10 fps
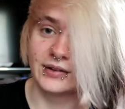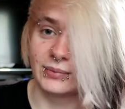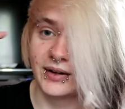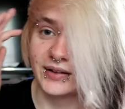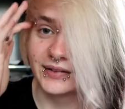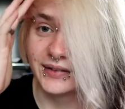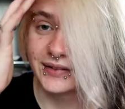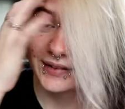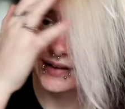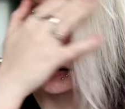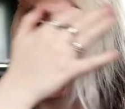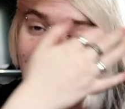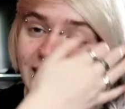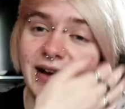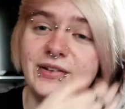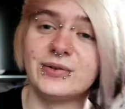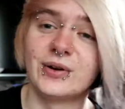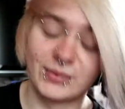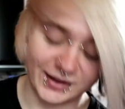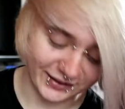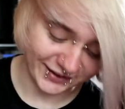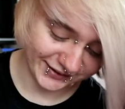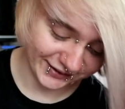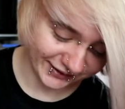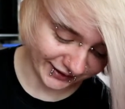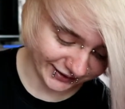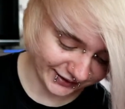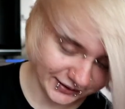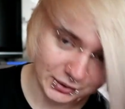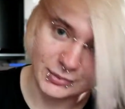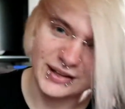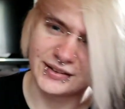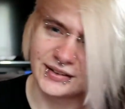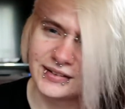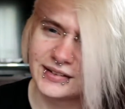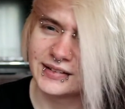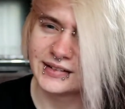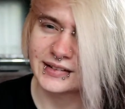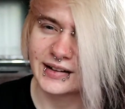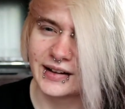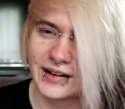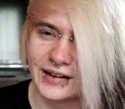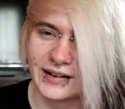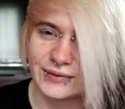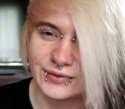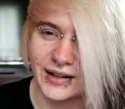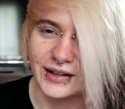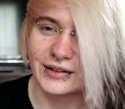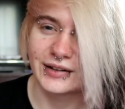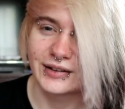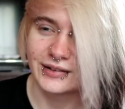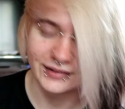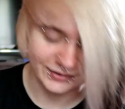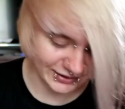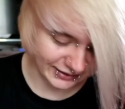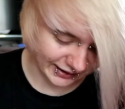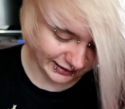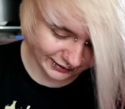ones. I do not wear glasses. I think they were my sister's fake, just like